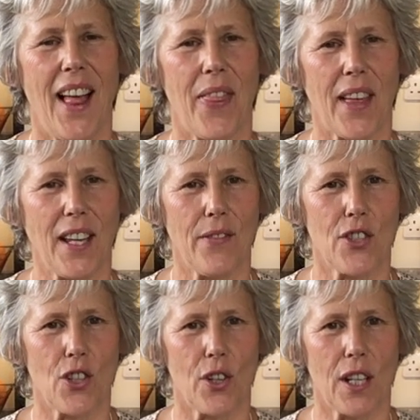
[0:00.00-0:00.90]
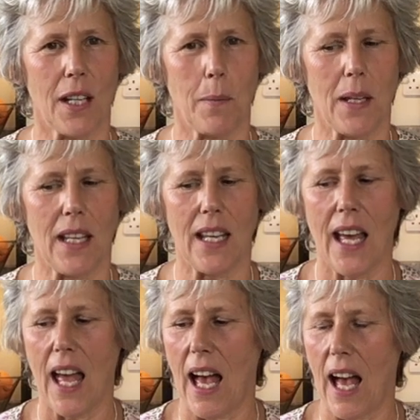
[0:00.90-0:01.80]
Thank you for joining me,
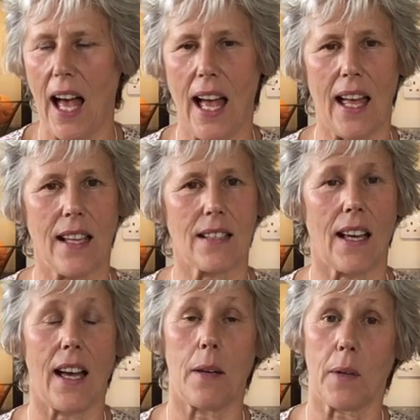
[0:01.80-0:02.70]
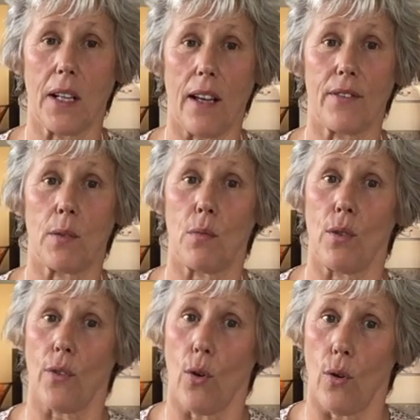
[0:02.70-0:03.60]
and I am going to have to
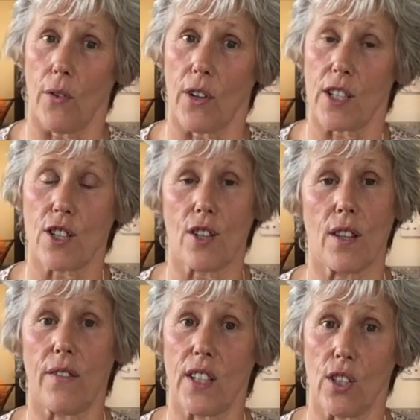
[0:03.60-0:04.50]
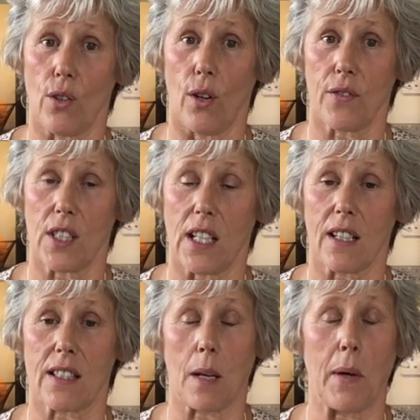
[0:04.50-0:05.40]
move over and turn the video off today
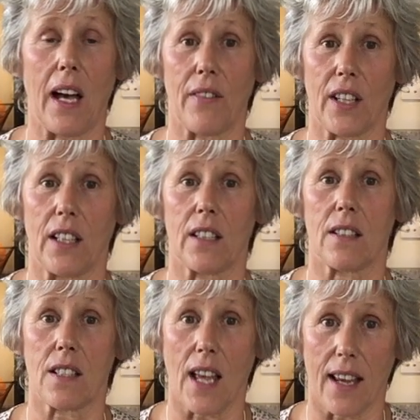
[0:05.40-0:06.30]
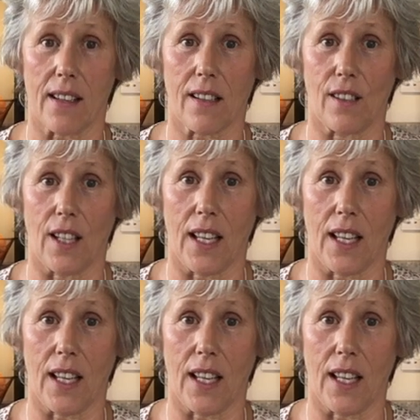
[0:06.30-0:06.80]
because I'm having a little technical